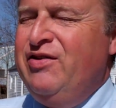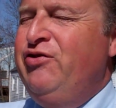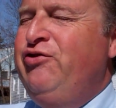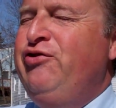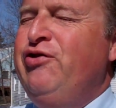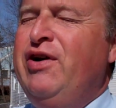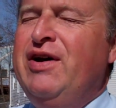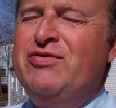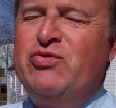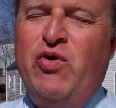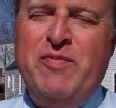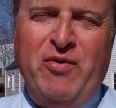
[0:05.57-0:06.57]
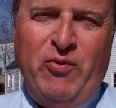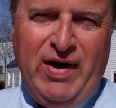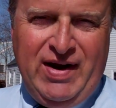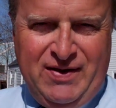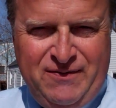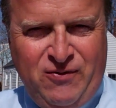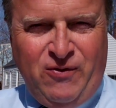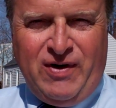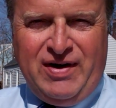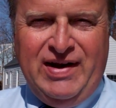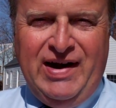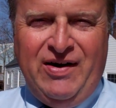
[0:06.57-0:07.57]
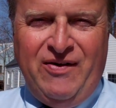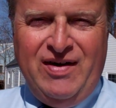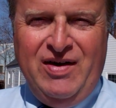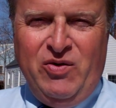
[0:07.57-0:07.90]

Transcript: Just what we've been waiting for now.